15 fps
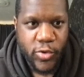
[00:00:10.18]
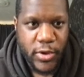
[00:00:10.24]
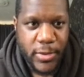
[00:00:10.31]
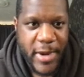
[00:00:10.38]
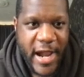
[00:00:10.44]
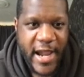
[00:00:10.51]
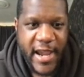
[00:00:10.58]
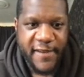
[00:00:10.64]

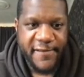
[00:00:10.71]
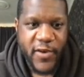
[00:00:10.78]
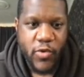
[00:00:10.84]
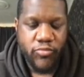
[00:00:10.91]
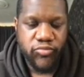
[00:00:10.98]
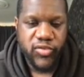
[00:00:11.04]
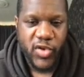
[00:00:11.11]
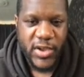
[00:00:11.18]
about a few
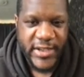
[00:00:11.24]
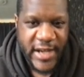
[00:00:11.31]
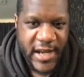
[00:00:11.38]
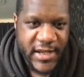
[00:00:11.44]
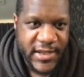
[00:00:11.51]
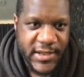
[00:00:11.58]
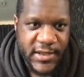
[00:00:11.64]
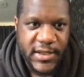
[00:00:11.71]

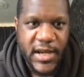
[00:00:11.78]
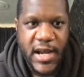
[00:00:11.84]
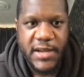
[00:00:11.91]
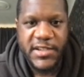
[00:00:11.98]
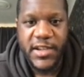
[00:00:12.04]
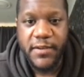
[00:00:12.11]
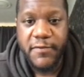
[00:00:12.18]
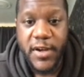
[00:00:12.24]
projects, uh,
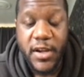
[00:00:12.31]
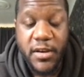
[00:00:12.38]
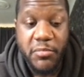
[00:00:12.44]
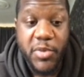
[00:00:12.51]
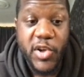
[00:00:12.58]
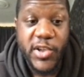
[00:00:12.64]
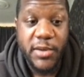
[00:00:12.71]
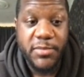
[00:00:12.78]
certificate of
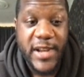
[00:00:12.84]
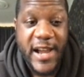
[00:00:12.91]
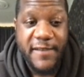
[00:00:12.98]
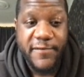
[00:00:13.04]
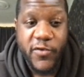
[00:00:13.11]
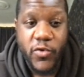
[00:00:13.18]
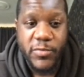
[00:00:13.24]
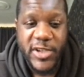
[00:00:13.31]
deposit
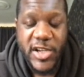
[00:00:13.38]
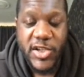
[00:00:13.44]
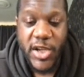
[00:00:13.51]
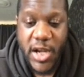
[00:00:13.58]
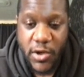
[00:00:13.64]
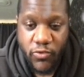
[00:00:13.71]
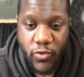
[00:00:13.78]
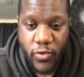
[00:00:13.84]
platforms in
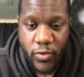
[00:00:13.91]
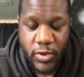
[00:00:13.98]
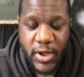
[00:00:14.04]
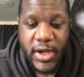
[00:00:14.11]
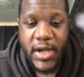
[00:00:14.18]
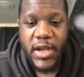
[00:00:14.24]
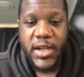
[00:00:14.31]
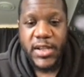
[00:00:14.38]
general,
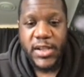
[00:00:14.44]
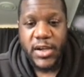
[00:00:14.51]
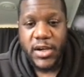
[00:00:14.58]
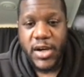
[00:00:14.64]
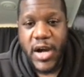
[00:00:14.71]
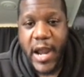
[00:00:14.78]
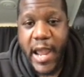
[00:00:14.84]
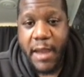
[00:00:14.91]
that
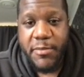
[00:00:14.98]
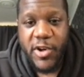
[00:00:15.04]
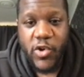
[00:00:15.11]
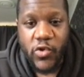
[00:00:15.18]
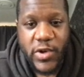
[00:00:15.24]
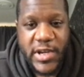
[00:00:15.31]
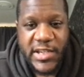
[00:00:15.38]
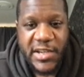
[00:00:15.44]
I am
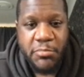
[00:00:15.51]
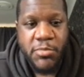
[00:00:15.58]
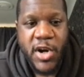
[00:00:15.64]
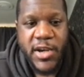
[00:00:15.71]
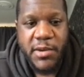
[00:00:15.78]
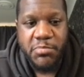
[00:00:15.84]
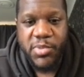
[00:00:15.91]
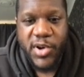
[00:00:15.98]
increasing my
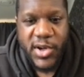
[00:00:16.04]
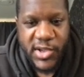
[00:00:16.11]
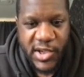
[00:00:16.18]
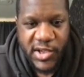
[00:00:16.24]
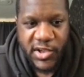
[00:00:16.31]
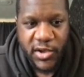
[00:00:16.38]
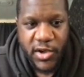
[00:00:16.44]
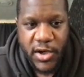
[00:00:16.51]

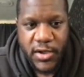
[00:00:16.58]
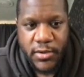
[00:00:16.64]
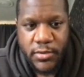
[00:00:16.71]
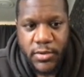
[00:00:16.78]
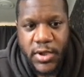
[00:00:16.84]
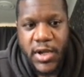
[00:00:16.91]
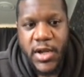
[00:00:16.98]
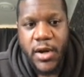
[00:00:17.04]
deposits on
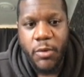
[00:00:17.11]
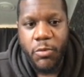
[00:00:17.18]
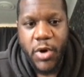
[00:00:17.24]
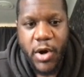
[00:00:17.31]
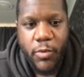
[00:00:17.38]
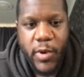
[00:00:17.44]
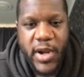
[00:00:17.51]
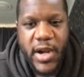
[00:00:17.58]

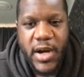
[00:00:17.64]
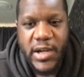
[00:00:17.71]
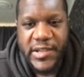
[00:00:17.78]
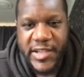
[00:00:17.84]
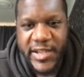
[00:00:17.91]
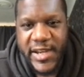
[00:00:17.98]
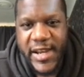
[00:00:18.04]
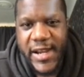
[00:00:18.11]
while we are
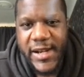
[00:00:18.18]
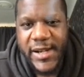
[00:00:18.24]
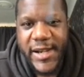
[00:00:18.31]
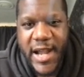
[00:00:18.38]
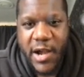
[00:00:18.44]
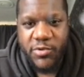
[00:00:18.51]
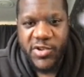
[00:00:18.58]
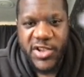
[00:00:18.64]
seeing
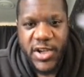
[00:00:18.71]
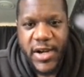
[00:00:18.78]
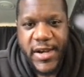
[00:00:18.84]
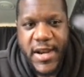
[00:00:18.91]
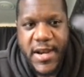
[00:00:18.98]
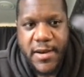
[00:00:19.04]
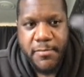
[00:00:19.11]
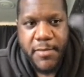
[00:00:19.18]
downside
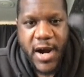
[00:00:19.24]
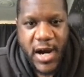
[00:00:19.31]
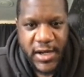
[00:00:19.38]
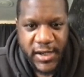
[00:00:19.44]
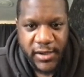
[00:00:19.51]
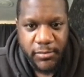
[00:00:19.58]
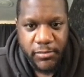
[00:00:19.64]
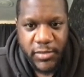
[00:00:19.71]
in the
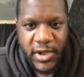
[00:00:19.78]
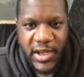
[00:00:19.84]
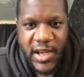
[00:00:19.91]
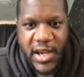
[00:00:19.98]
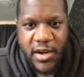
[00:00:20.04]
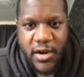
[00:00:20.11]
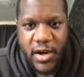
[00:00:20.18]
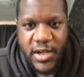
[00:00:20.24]
market.
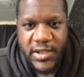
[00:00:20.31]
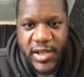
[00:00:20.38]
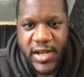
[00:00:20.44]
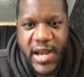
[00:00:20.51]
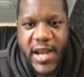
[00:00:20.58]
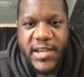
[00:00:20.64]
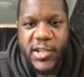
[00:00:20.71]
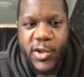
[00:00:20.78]
Okay guys, and
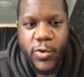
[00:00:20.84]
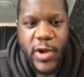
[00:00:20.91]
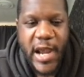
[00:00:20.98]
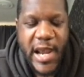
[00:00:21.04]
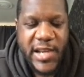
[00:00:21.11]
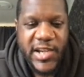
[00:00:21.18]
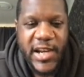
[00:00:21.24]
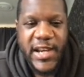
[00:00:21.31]
that is to
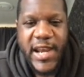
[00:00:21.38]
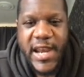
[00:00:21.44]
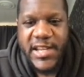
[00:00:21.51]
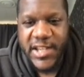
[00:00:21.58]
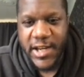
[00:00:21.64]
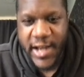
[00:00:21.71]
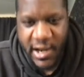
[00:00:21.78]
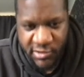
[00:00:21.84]
hedge against
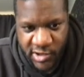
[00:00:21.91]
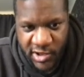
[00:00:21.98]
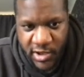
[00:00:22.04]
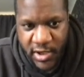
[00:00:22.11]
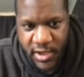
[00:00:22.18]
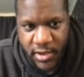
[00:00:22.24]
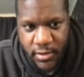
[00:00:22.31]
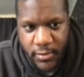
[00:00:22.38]
the
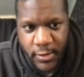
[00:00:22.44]
downside